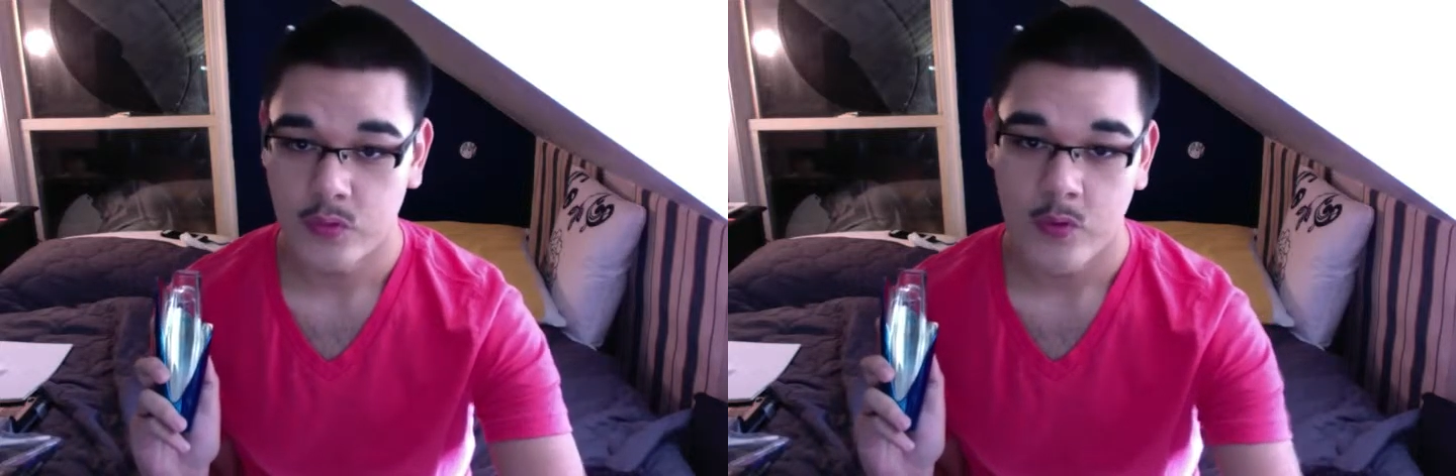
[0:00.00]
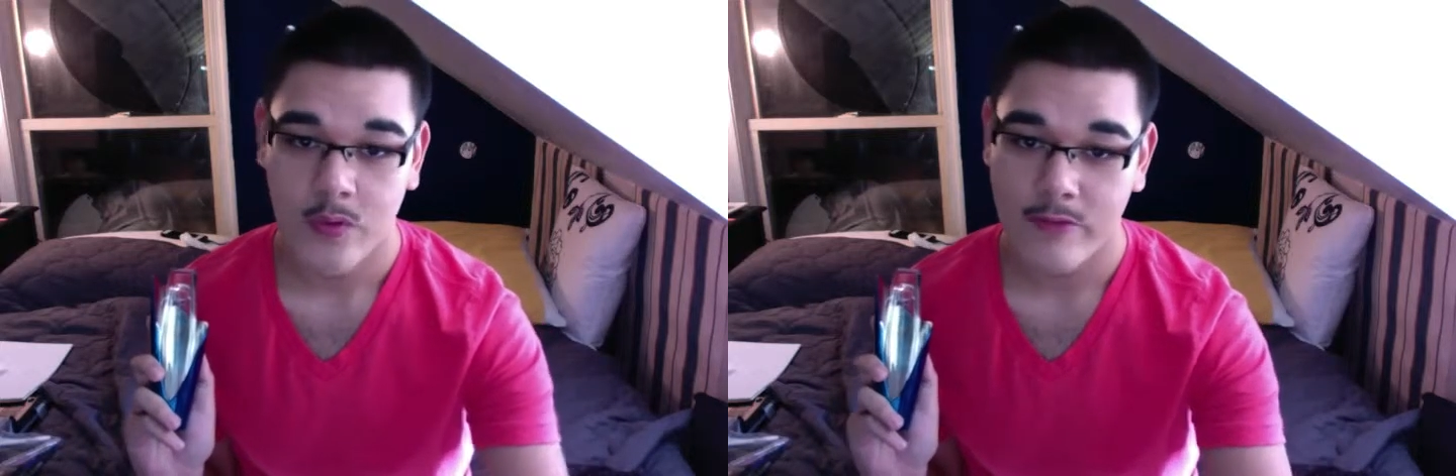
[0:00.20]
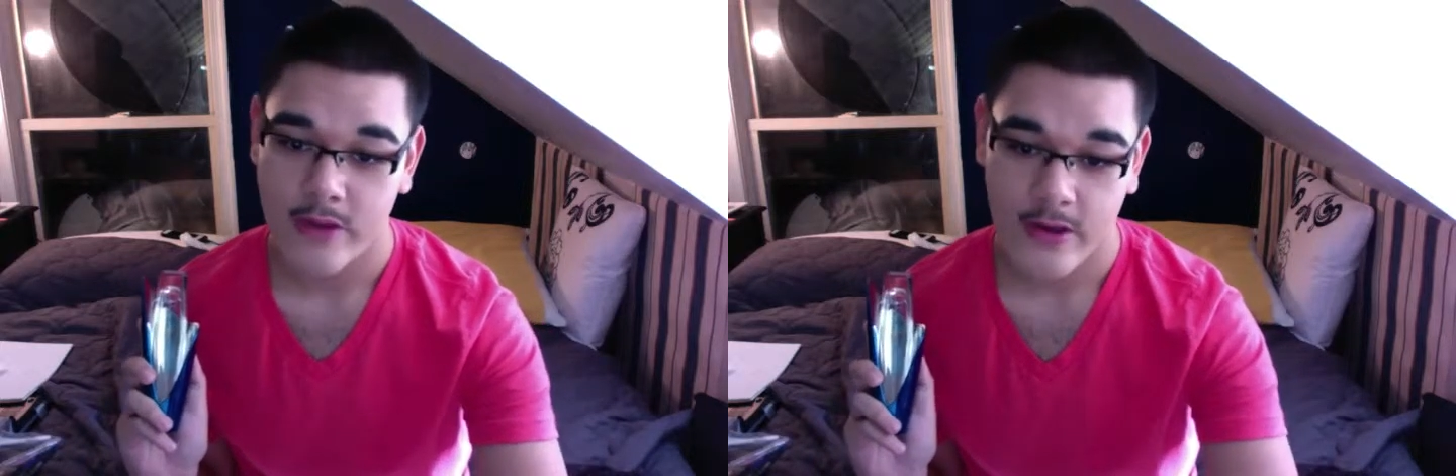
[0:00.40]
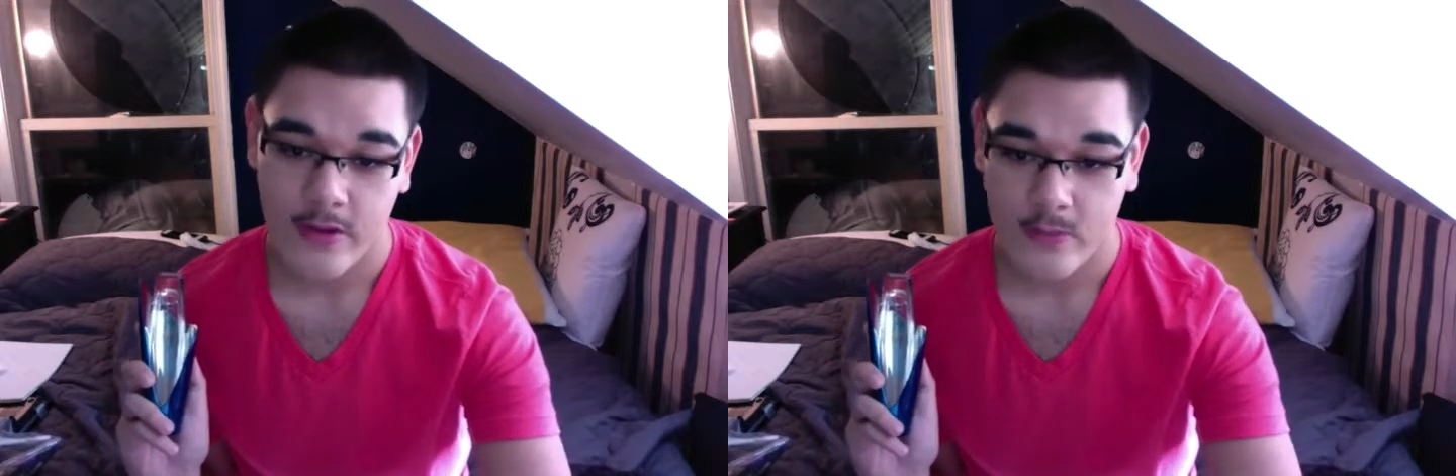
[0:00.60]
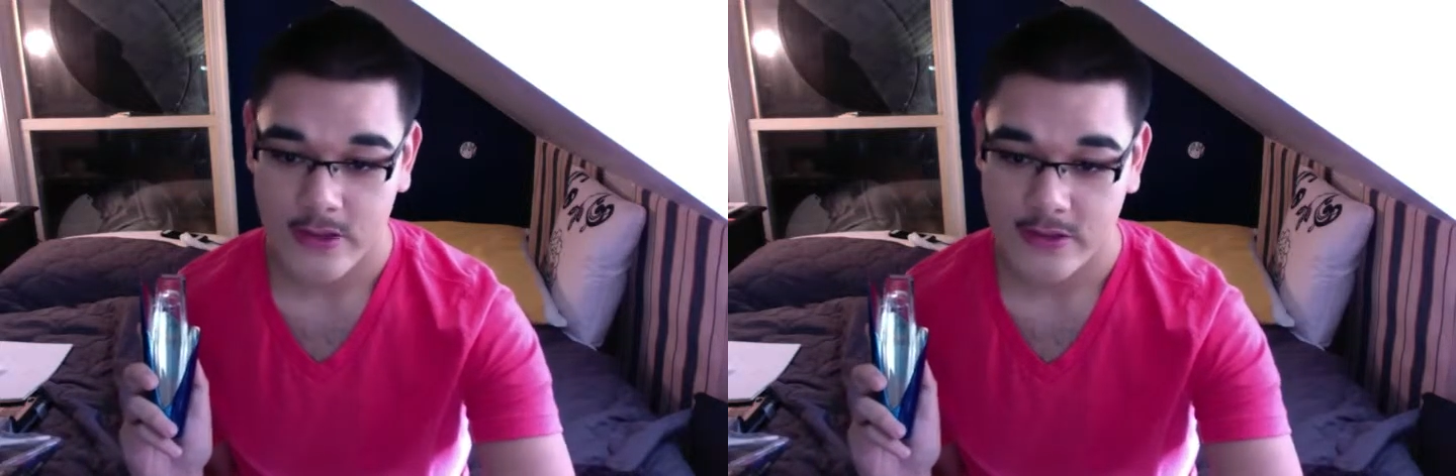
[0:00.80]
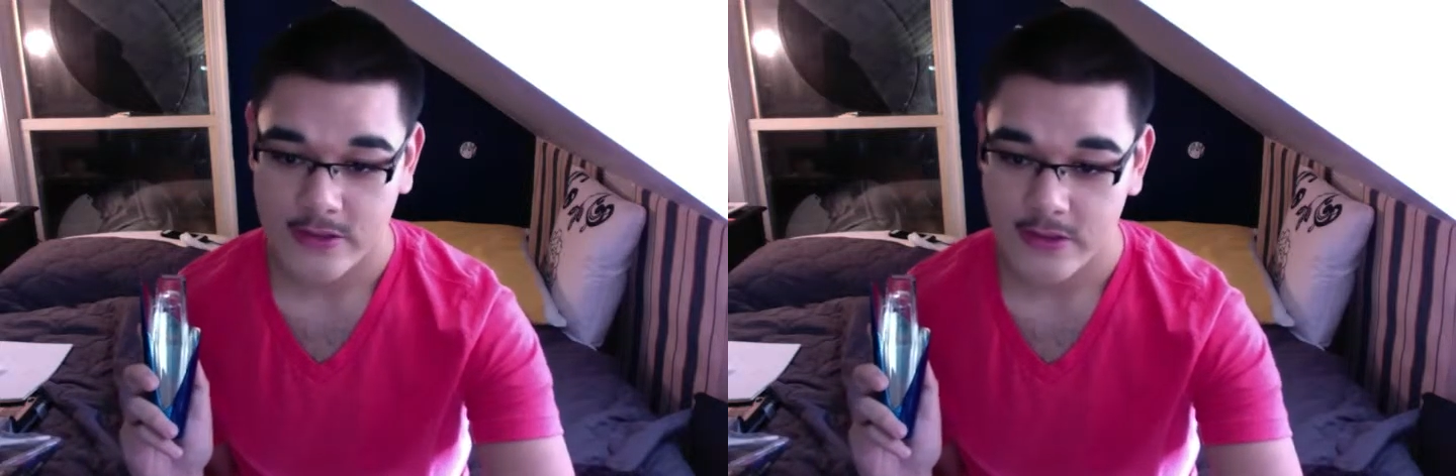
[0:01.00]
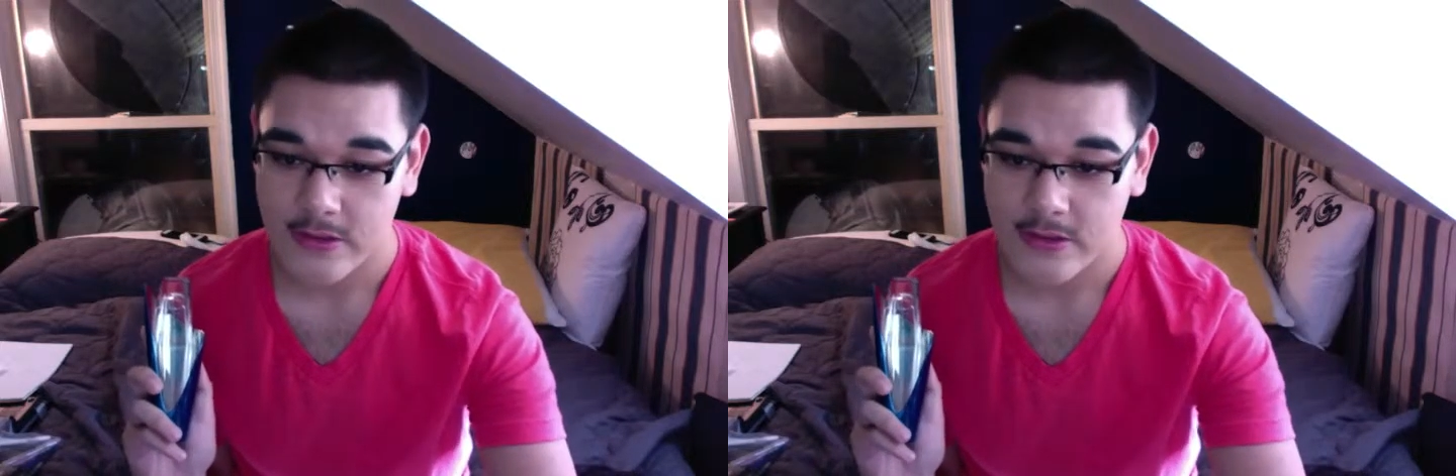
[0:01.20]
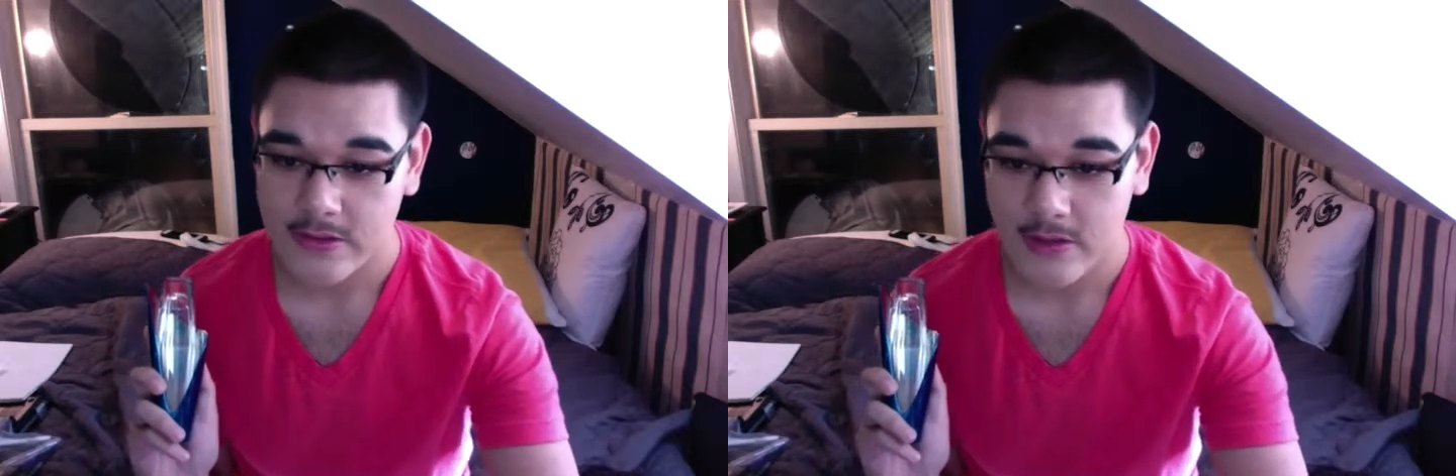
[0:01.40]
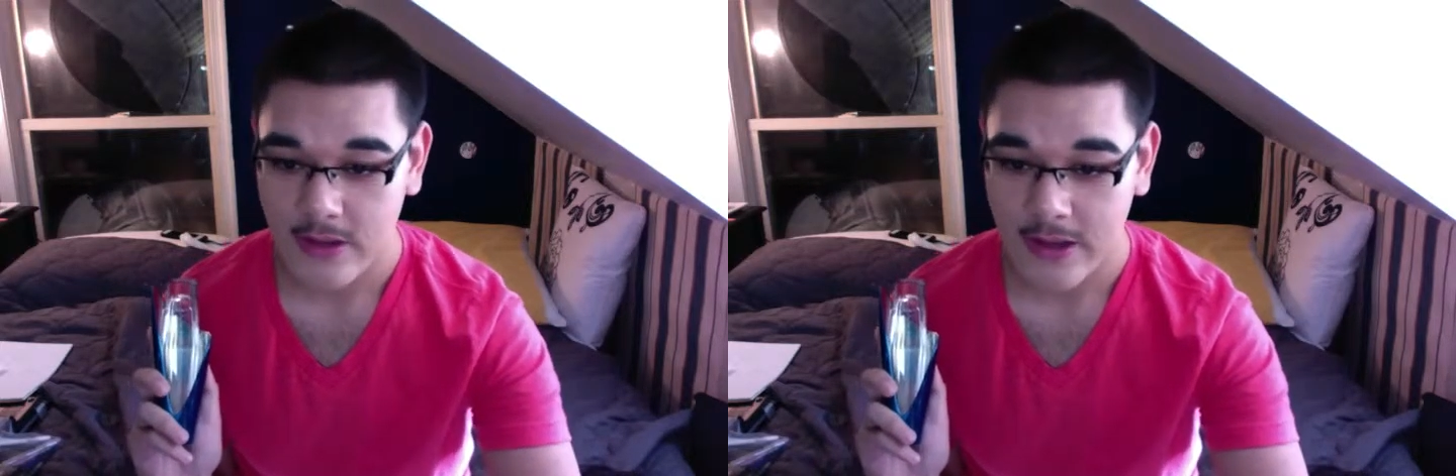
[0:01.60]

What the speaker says: whoever the hell makes this,